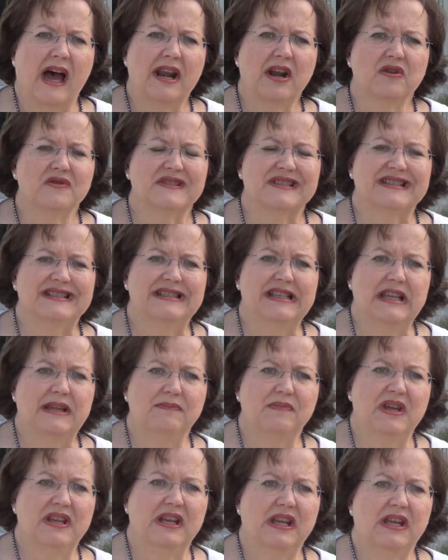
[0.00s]
I don't see
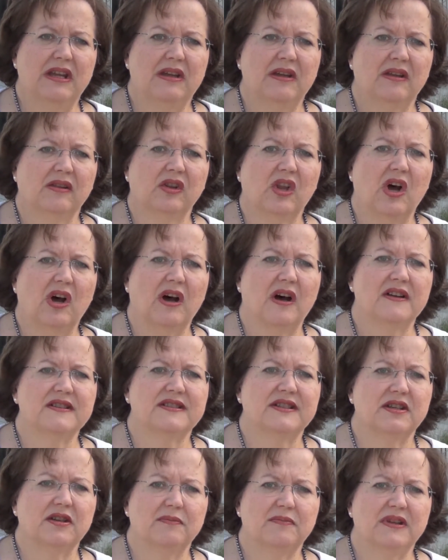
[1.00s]
many
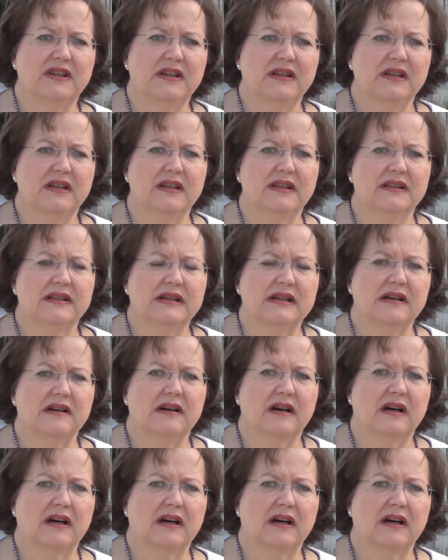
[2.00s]
laws that are being